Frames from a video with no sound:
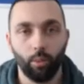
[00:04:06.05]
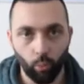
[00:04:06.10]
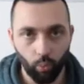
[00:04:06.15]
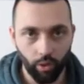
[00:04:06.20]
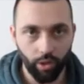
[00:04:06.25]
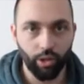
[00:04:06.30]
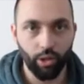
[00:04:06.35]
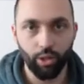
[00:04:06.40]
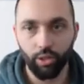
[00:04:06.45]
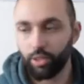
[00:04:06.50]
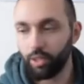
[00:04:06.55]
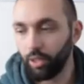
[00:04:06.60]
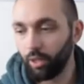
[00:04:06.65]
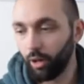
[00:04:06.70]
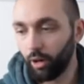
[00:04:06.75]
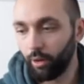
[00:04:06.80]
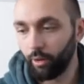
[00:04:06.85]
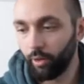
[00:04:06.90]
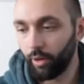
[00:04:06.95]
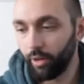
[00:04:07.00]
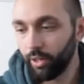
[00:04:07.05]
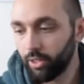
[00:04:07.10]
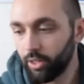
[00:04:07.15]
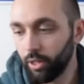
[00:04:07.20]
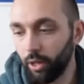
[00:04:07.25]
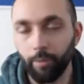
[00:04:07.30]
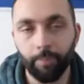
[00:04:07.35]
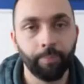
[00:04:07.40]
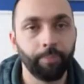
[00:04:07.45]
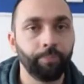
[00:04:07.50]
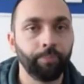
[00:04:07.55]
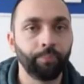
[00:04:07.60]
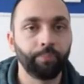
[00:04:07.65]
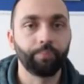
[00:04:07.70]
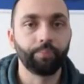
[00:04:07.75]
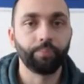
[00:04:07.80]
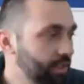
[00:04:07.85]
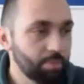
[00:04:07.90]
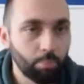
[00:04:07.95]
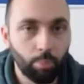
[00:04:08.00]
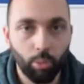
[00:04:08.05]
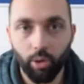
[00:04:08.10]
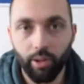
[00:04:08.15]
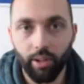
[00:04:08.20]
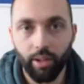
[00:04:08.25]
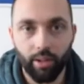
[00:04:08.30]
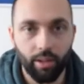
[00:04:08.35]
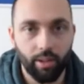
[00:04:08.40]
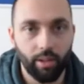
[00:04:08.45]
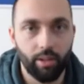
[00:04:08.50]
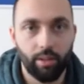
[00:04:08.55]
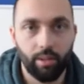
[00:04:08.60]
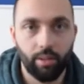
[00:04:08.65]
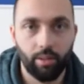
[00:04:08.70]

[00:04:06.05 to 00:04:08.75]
We're good to go, right? So this BOYA